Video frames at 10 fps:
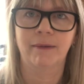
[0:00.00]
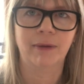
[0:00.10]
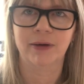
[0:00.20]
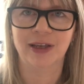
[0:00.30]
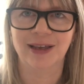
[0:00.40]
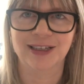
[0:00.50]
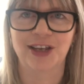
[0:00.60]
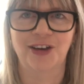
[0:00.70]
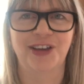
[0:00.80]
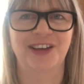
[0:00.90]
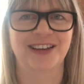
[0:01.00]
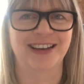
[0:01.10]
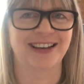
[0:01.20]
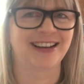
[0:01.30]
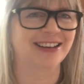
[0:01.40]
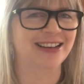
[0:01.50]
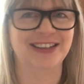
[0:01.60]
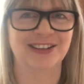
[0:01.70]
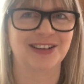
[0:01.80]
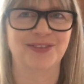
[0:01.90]
around here, so you can look at
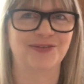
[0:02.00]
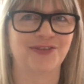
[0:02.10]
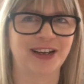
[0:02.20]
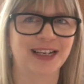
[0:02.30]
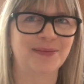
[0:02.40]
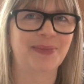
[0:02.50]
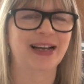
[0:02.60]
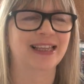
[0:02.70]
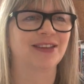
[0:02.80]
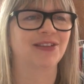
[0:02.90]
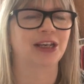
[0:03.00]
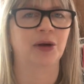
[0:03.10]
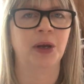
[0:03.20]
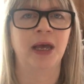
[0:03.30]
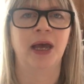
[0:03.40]
it and find it back in the video.